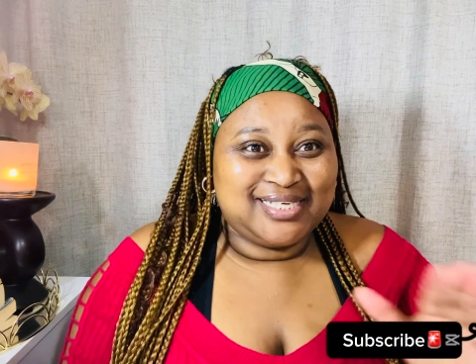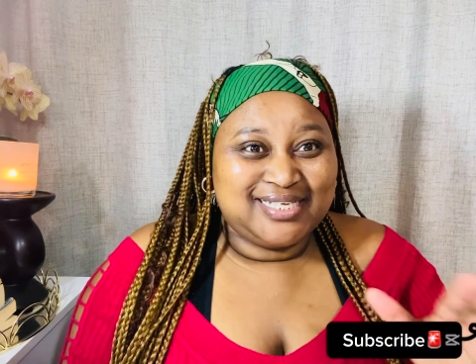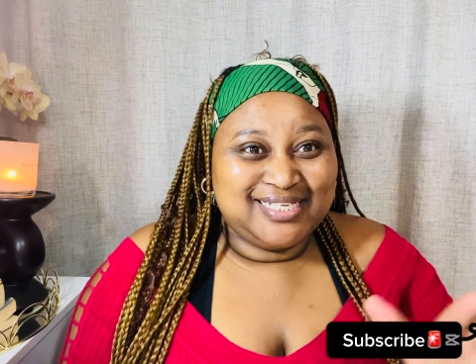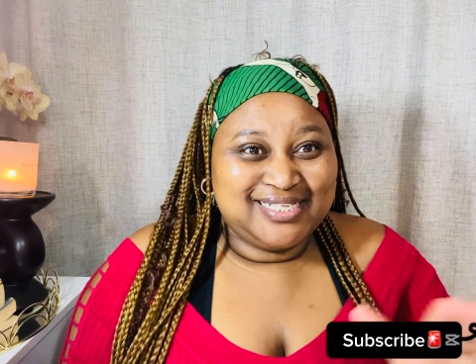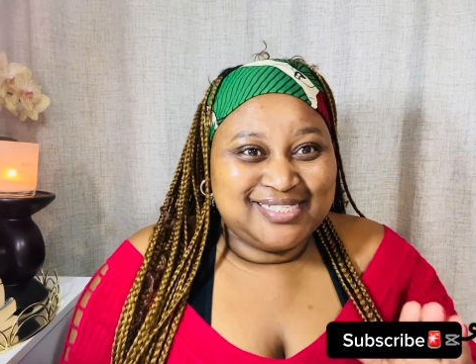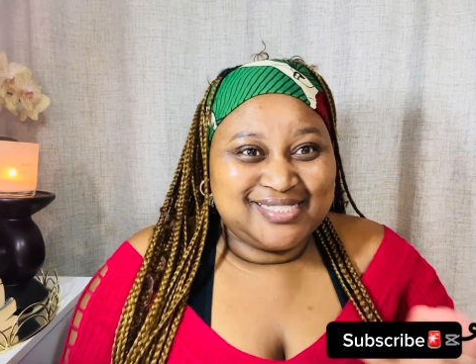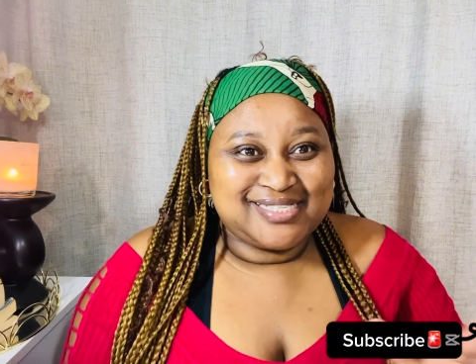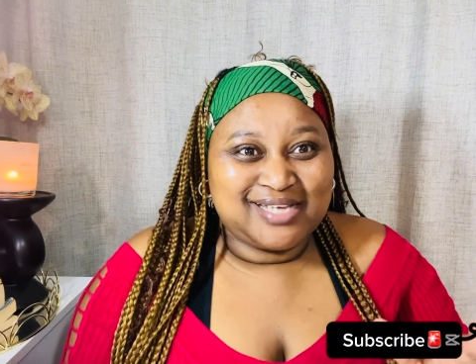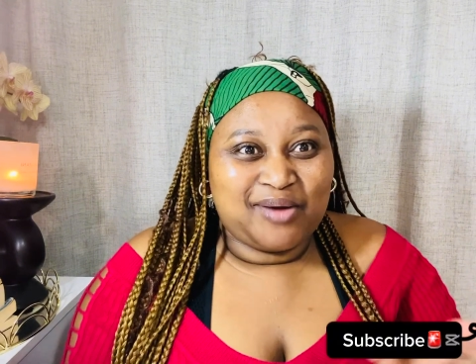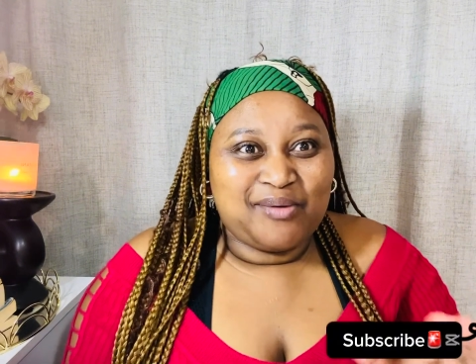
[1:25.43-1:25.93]

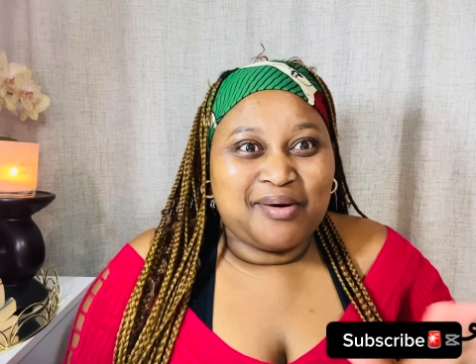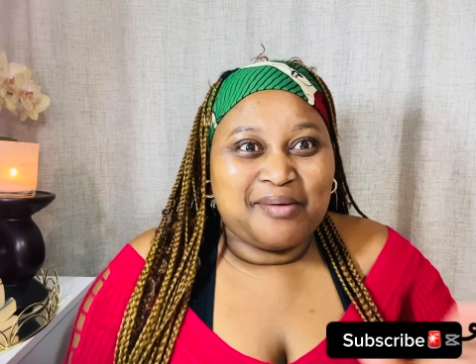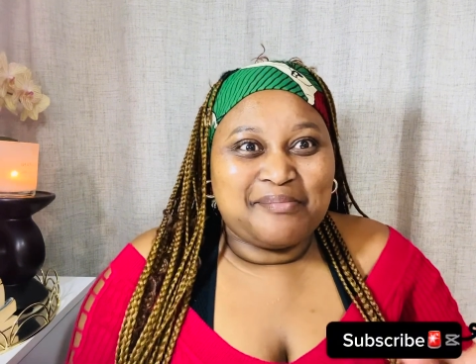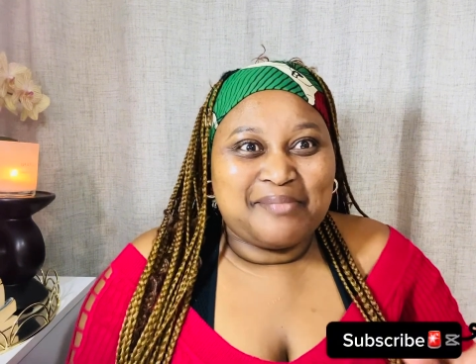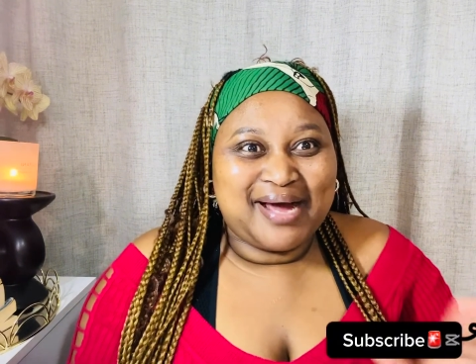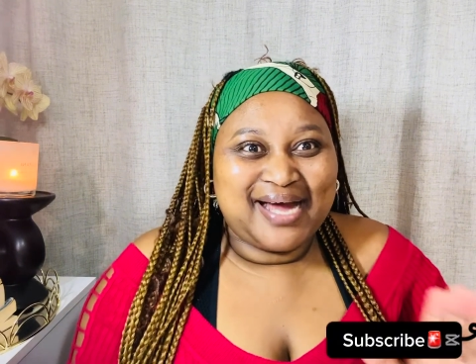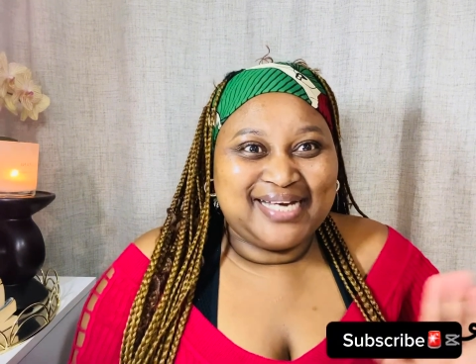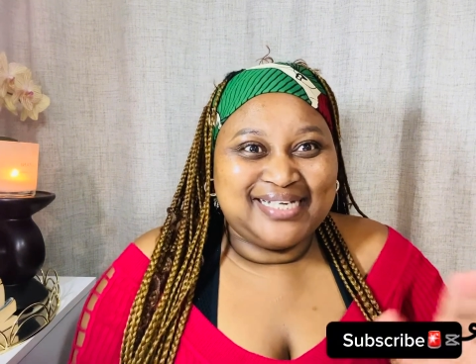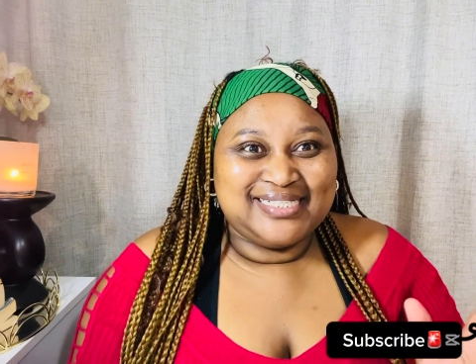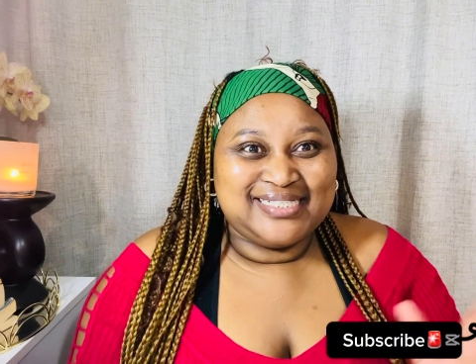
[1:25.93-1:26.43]
ease our
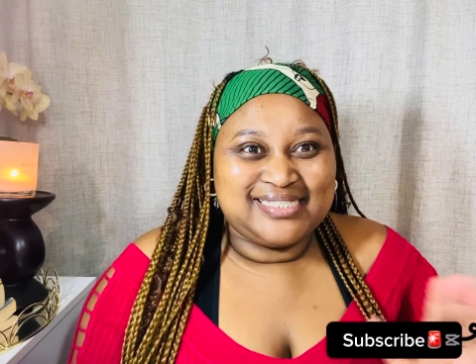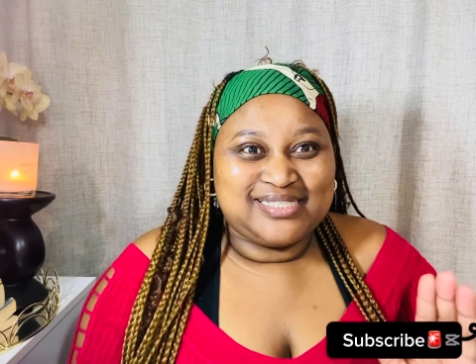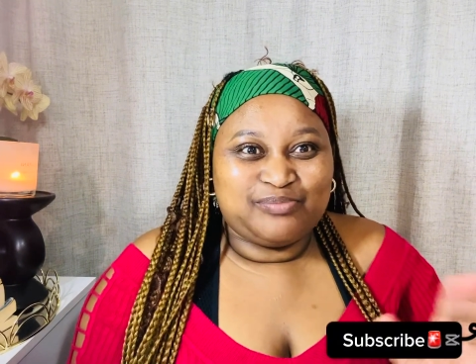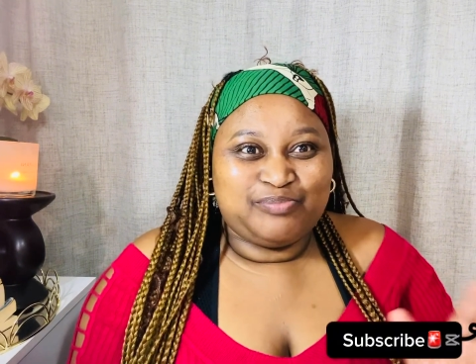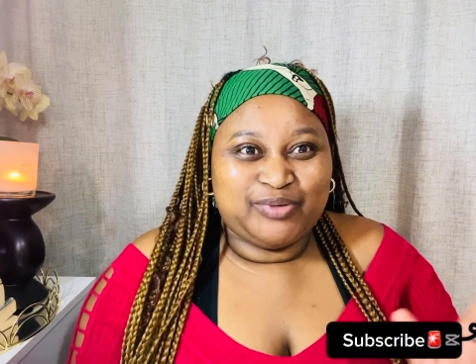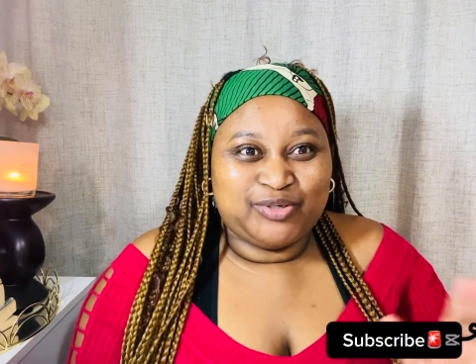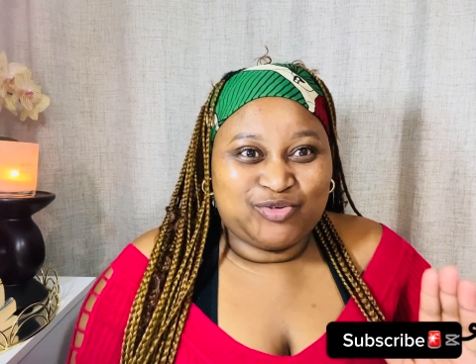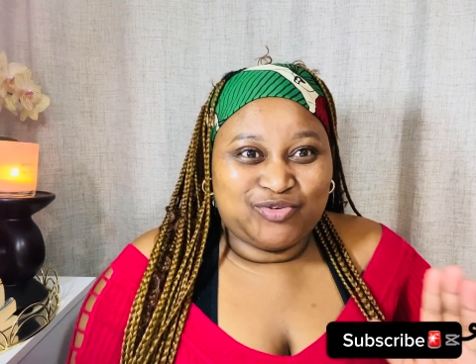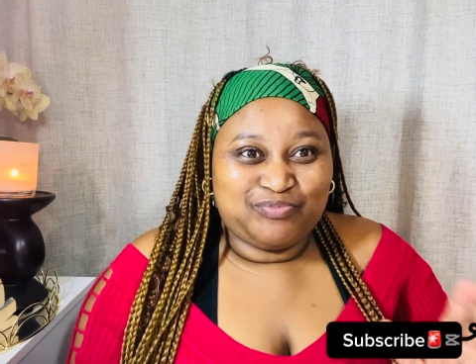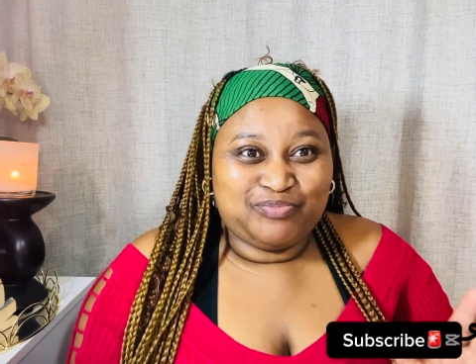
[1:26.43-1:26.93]
minds
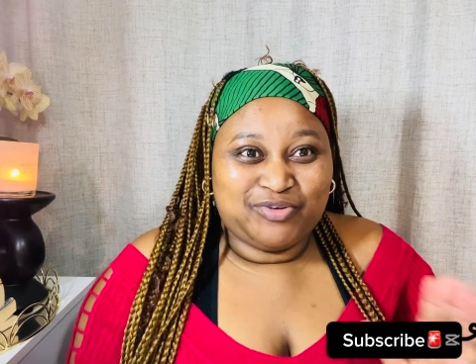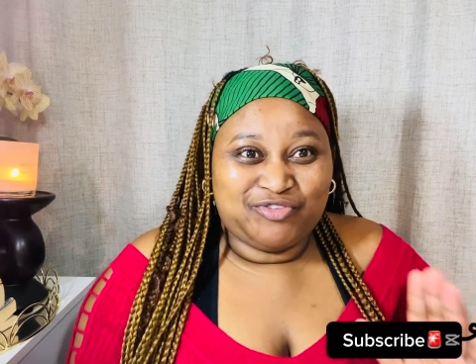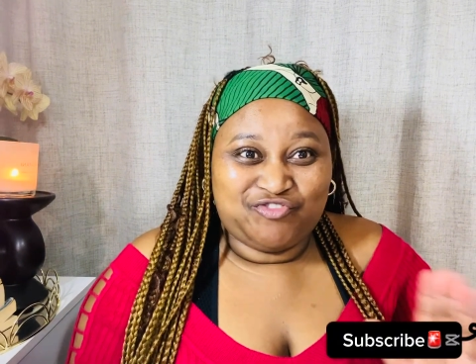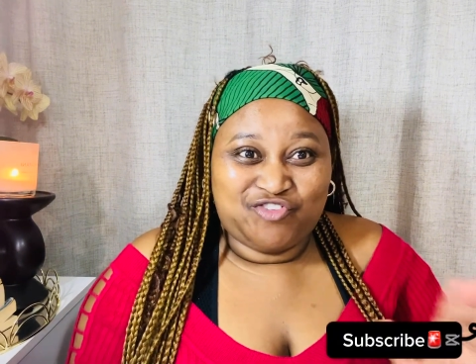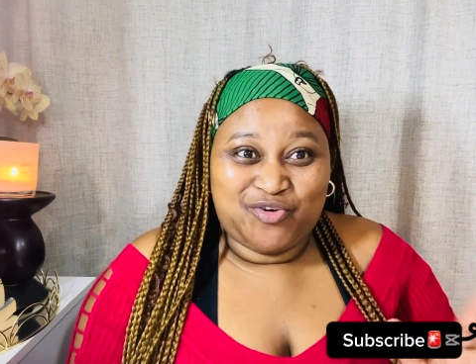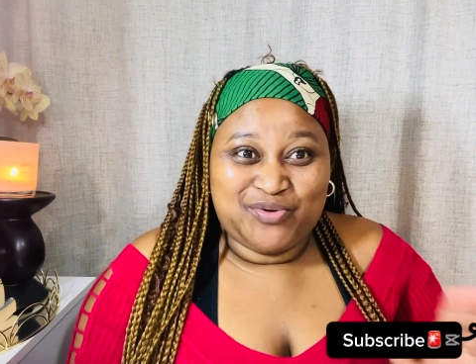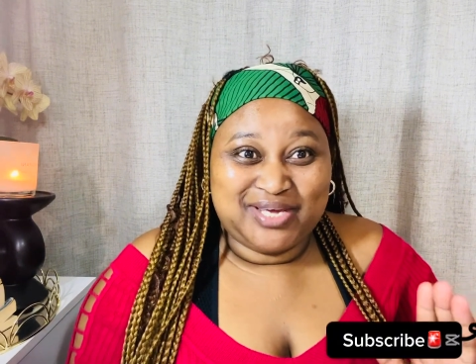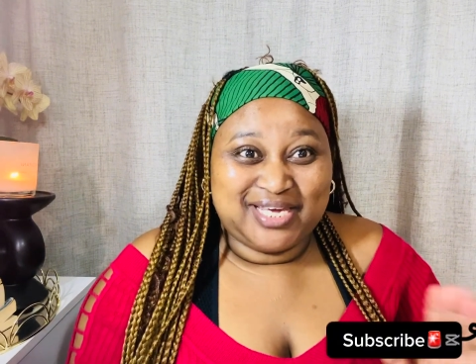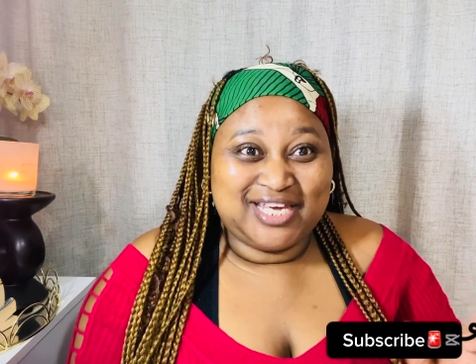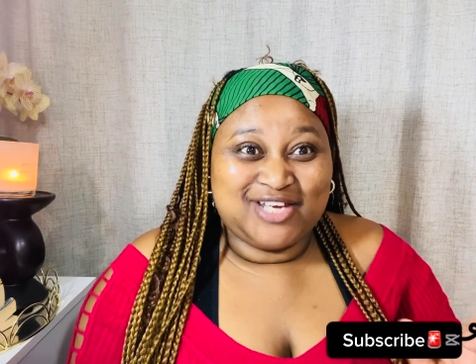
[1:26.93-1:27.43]

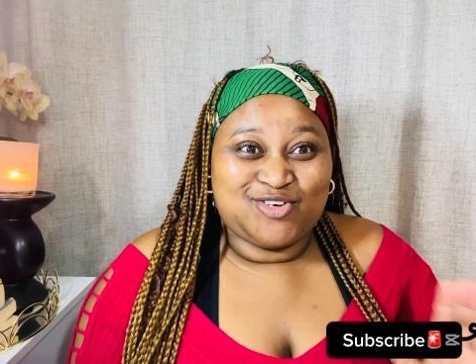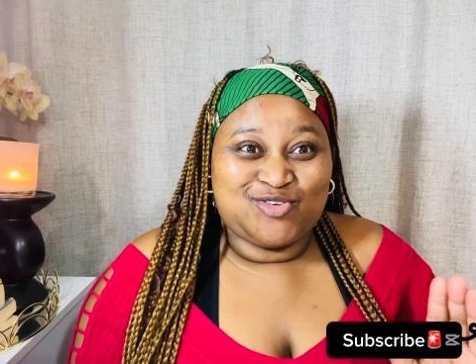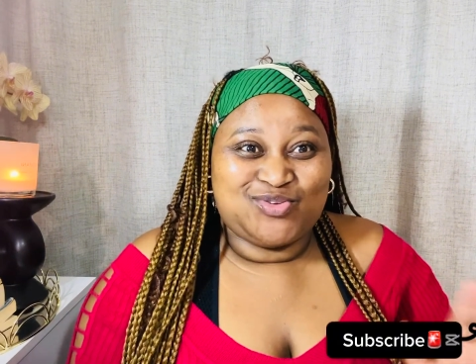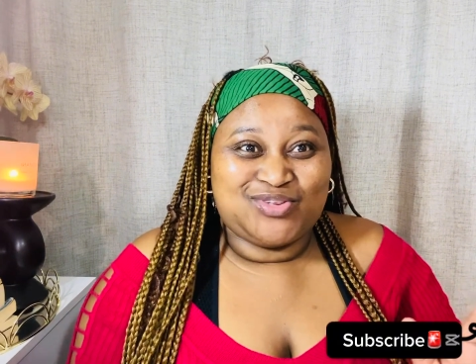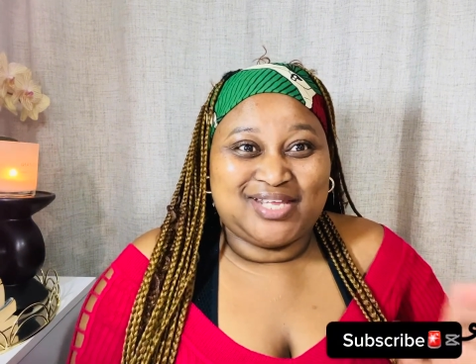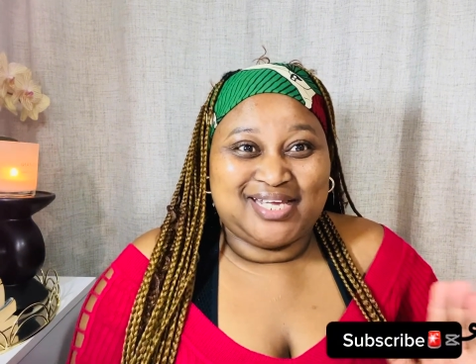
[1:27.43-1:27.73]
before we get to